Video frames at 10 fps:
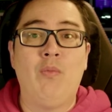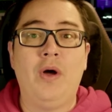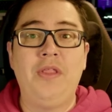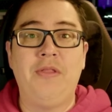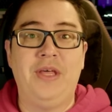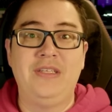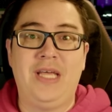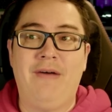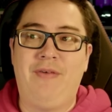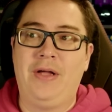And one of the things
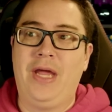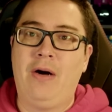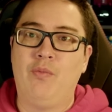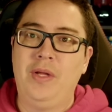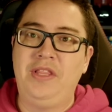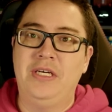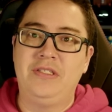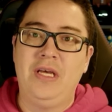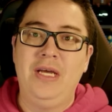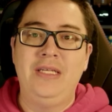that I found out with
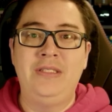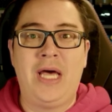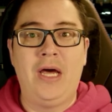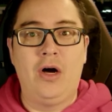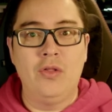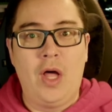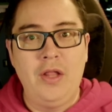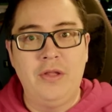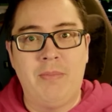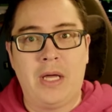this is that a lot
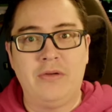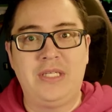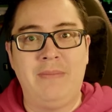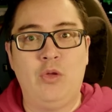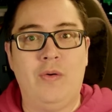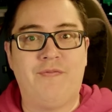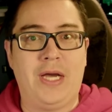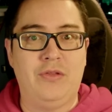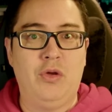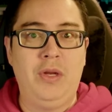of the models I'm doing
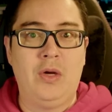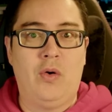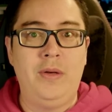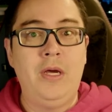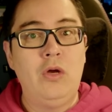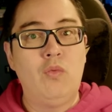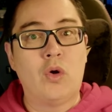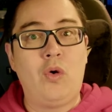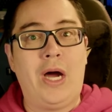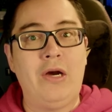fine-tuning on
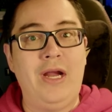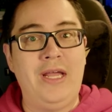require